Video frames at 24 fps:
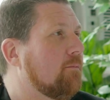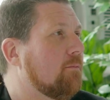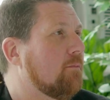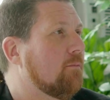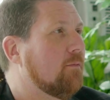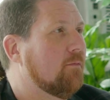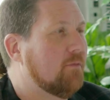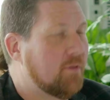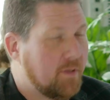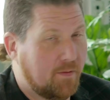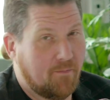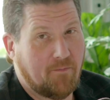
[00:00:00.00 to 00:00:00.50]

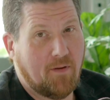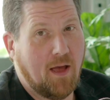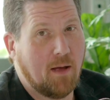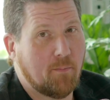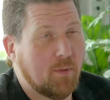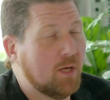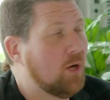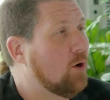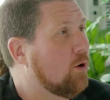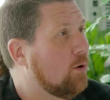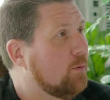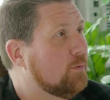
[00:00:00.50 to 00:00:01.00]

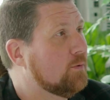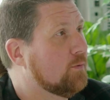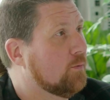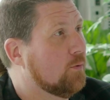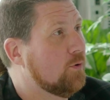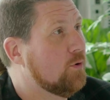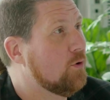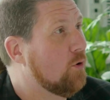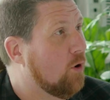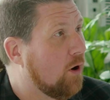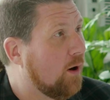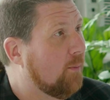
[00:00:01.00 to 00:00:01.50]
Family homes for
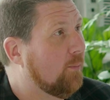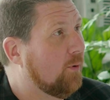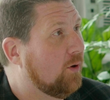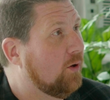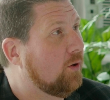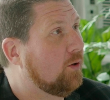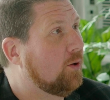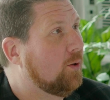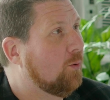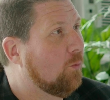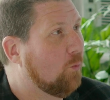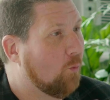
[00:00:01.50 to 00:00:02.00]

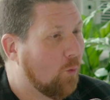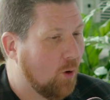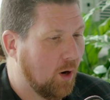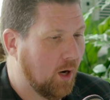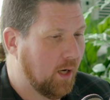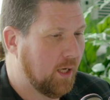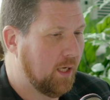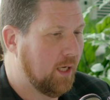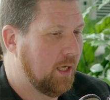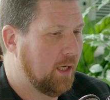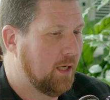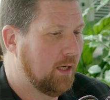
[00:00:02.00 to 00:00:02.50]
normal
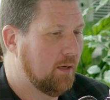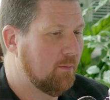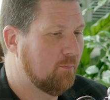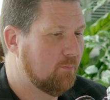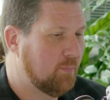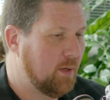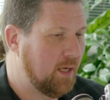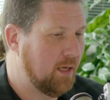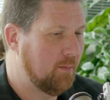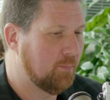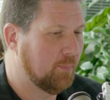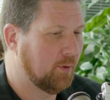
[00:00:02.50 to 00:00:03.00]
working
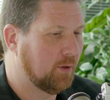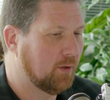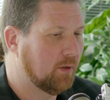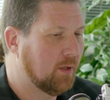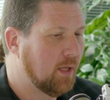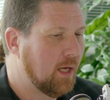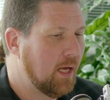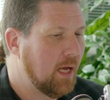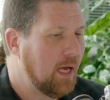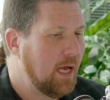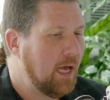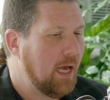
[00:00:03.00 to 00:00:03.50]
people.
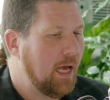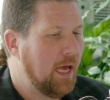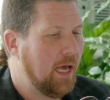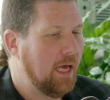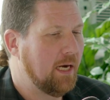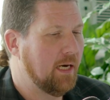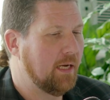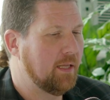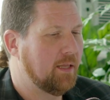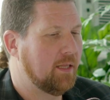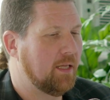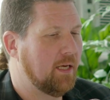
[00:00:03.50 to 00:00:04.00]
And
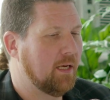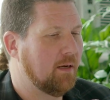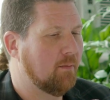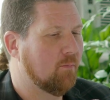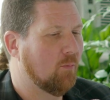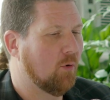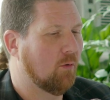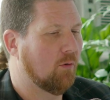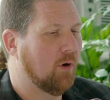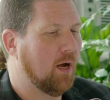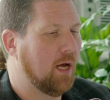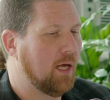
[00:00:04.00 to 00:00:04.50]
I think
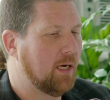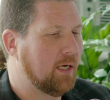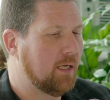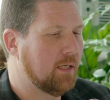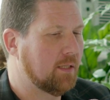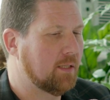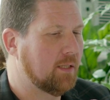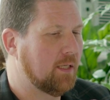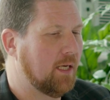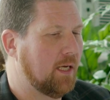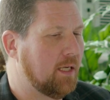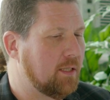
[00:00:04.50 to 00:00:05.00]
Murata
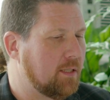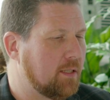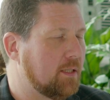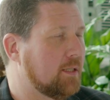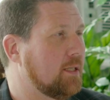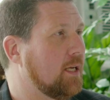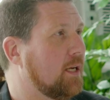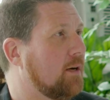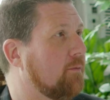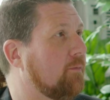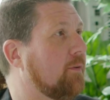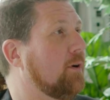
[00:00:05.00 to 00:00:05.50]
Estates has
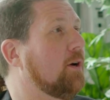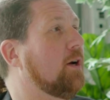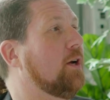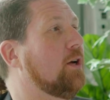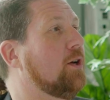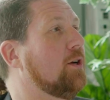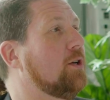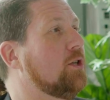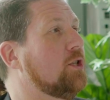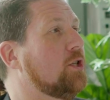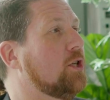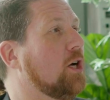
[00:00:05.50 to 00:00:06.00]
done a very
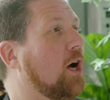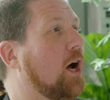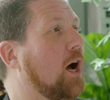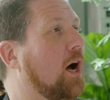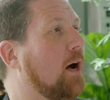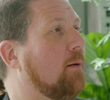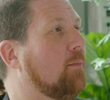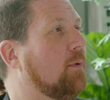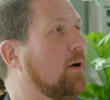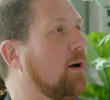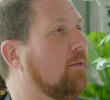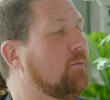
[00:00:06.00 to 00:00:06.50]
good
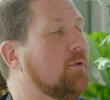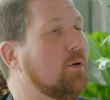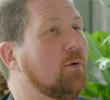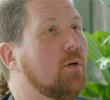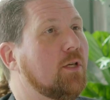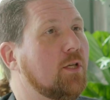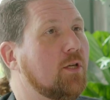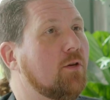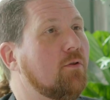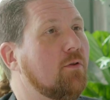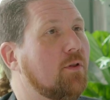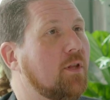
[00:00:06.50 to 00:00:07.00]
job of doing
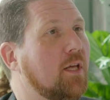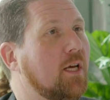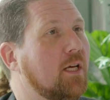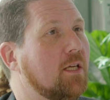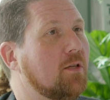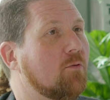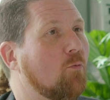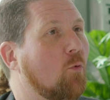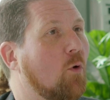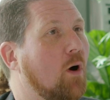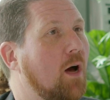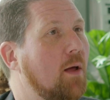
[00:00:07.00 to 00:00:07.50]
two
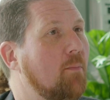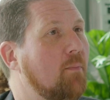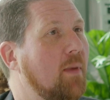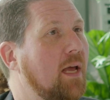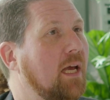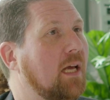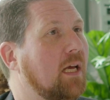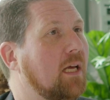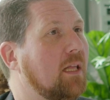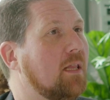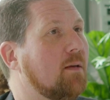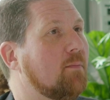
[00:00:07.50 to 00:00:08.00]
things. One,
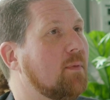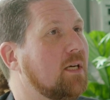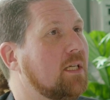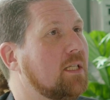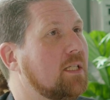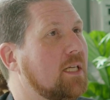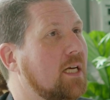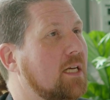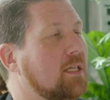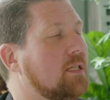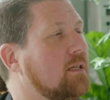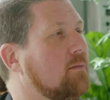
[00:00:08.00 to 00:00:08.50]
making them
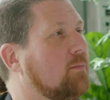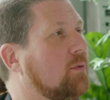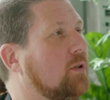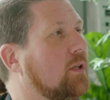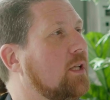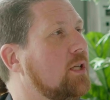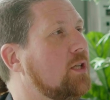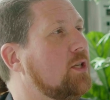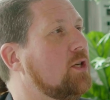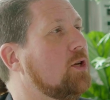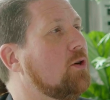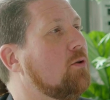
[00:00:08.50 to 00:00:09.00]
accessible,
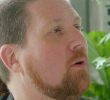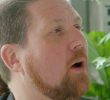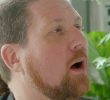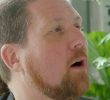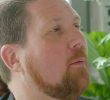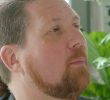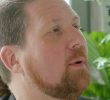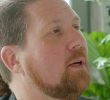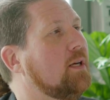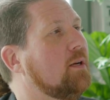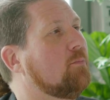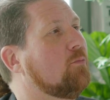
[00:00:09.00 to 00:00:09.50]
and two,
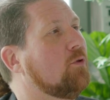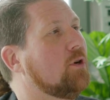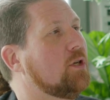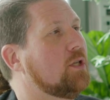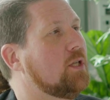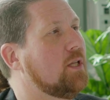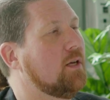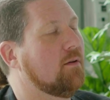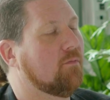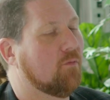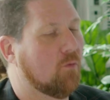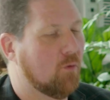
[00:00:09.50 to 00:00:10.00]
helping to bridge
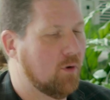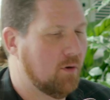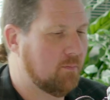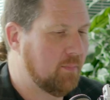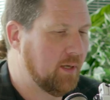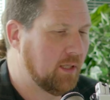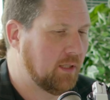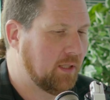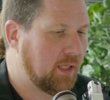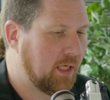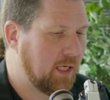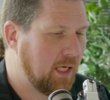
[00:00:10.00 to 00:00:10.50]
the
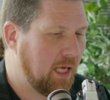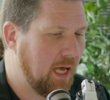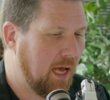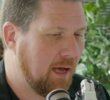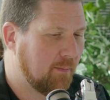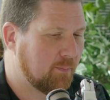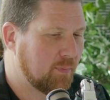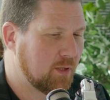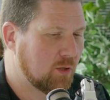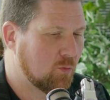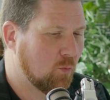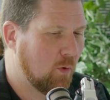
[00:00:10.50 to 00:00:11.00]
affordability
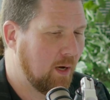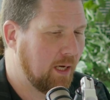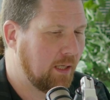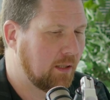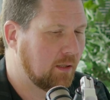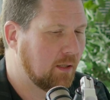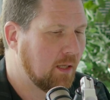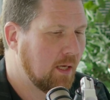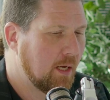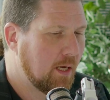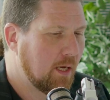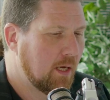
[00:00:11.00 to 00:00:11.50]
gap as
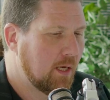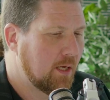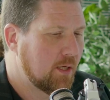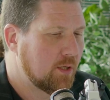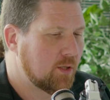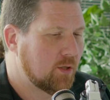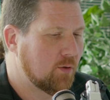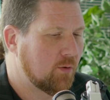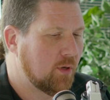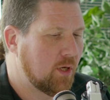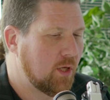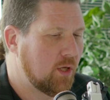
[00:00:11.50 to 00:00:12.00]
well.
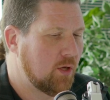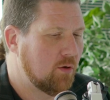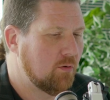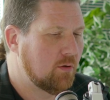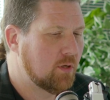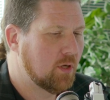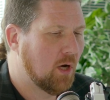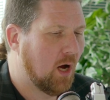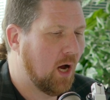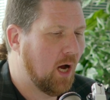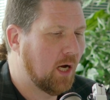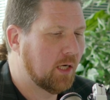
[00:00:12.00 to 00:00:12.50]
So can you
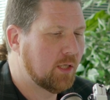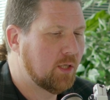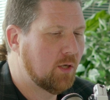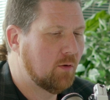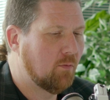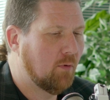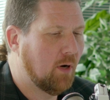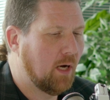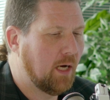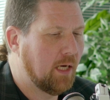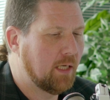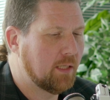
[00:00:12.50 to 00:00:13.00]
talk
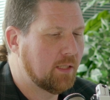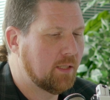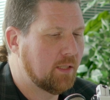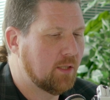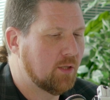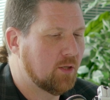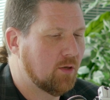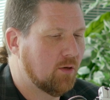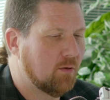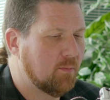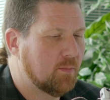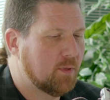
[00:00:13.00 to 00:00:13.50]
to us in
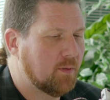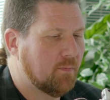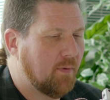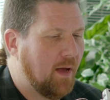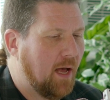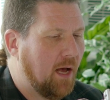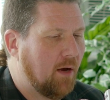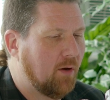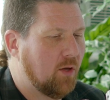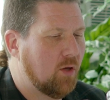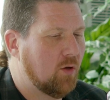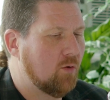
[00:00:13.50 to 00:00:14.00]
terms of
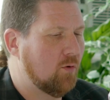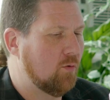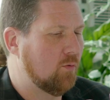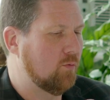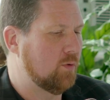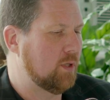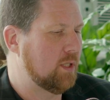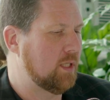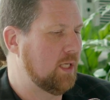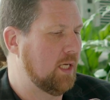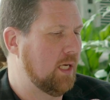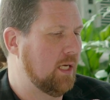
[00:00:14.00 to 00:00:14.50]
how you
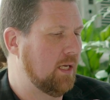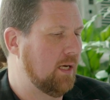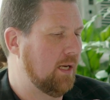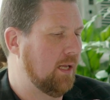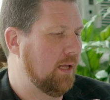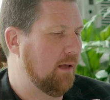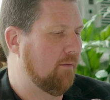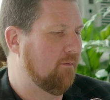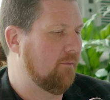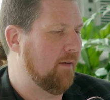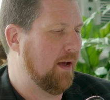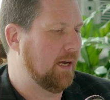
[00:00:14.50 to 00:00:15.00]
see it
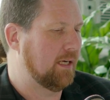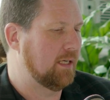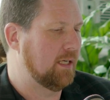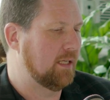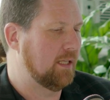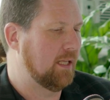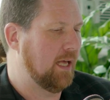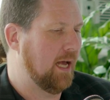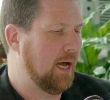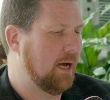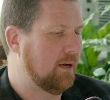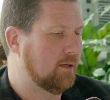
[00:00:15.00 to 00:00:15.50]
affecting
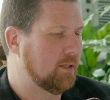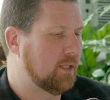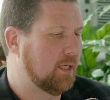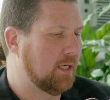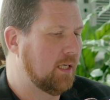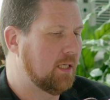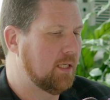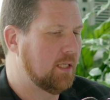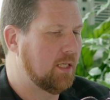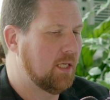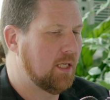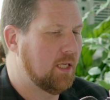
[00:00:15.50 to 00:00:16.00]
the housing
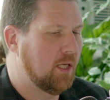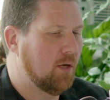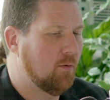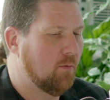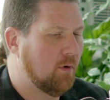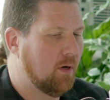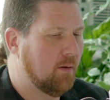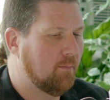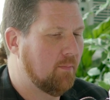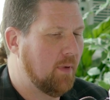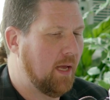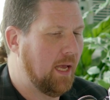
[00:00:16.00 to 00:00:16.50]

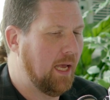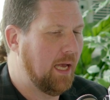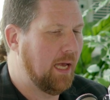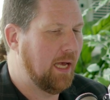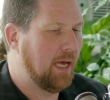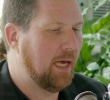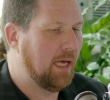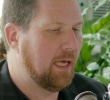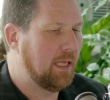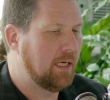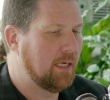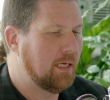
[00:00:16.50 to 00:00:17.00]
continuum
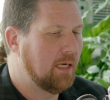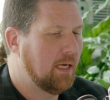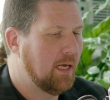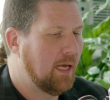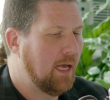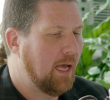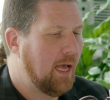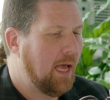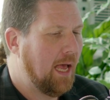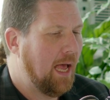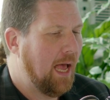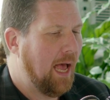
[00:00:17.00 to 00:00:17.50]
and
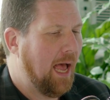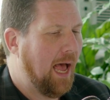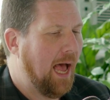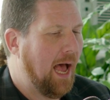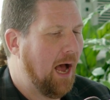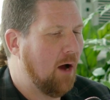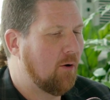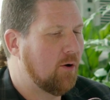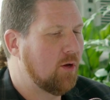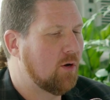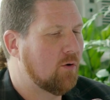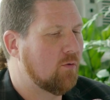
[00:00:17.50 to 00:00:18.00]

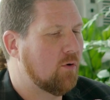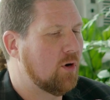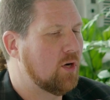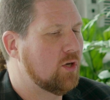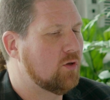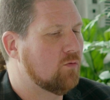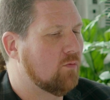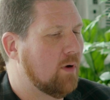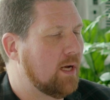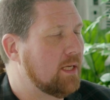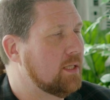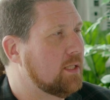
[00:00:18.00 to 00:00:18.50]
how you're
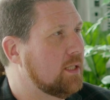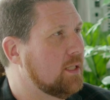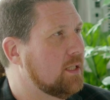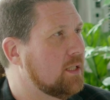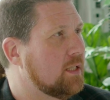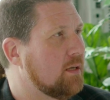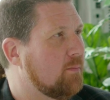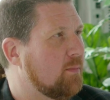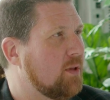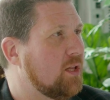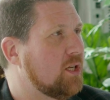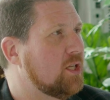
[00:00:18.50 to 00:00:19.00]
addressing
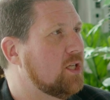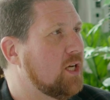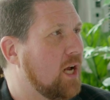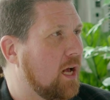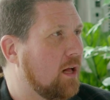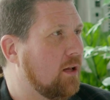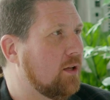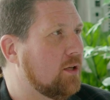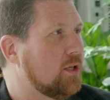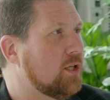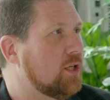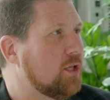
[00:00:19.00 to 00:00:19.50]
some of the
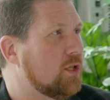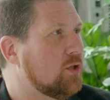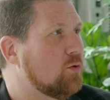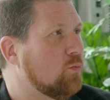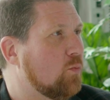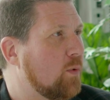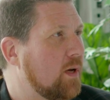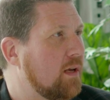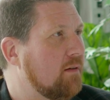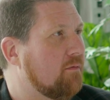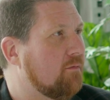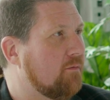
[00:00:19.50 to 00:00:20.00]
challenges
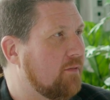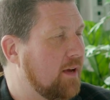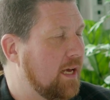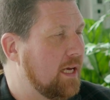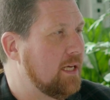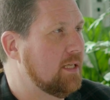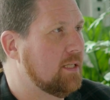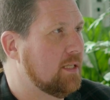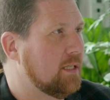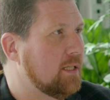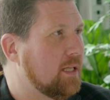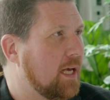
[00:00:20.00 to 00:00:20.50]
we
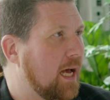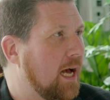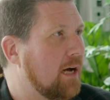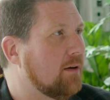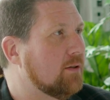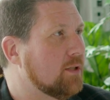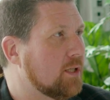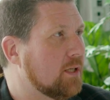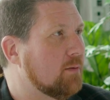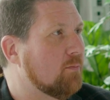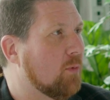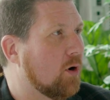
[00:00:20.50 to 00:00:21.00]
face in the
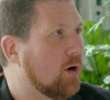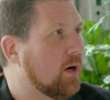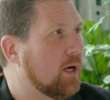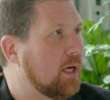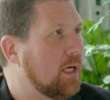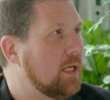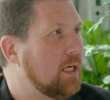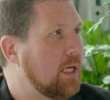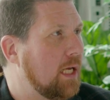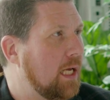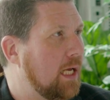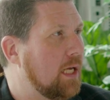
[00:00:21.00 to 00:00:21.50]
housing
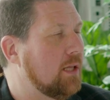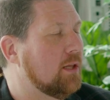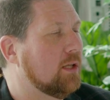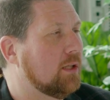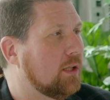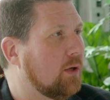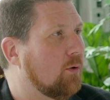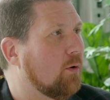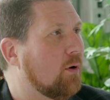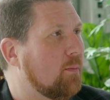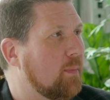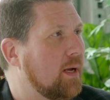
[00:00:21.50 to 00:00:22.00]
market in the
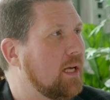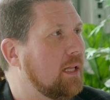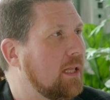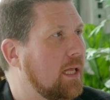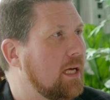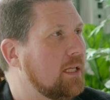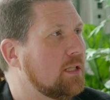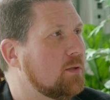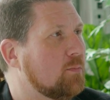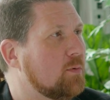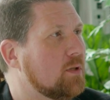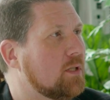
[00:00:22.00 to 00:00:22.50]
Lower
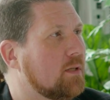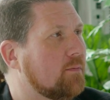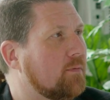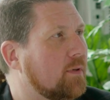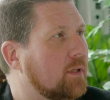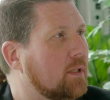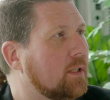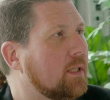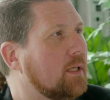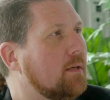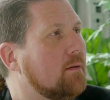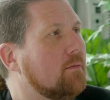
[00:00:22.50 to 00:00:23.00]
Mainland
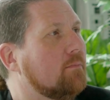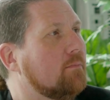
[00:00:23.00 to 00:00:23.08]
specifically?